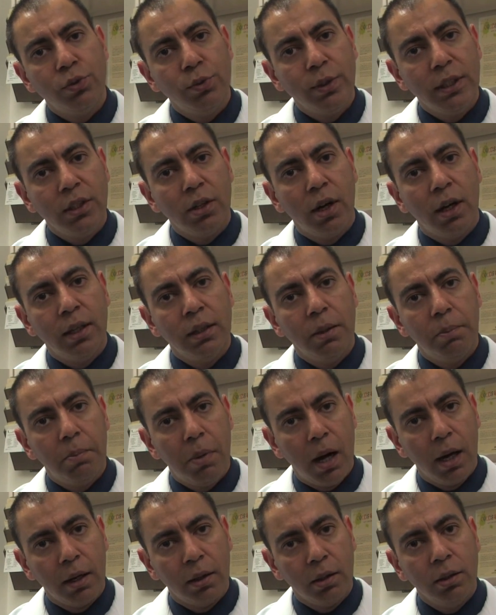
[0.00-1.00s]
read on the
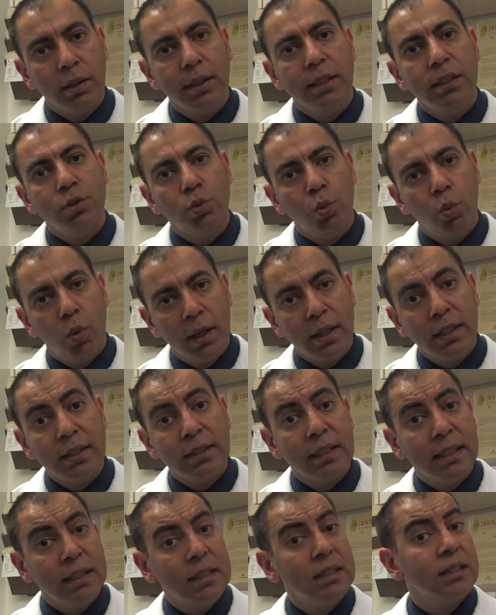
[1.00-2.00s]
bottle is what is
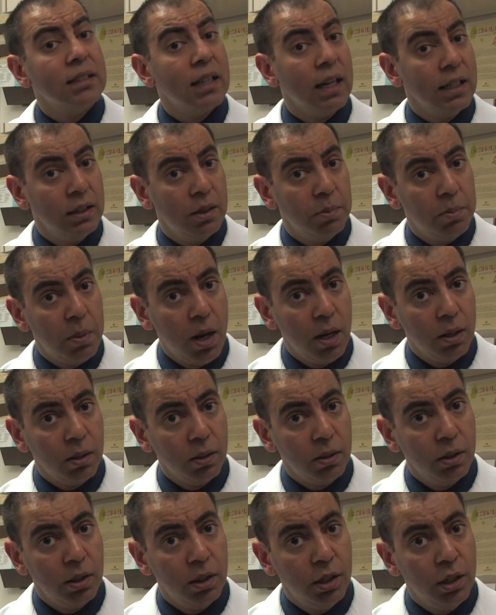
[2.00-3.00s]
inside the bottle.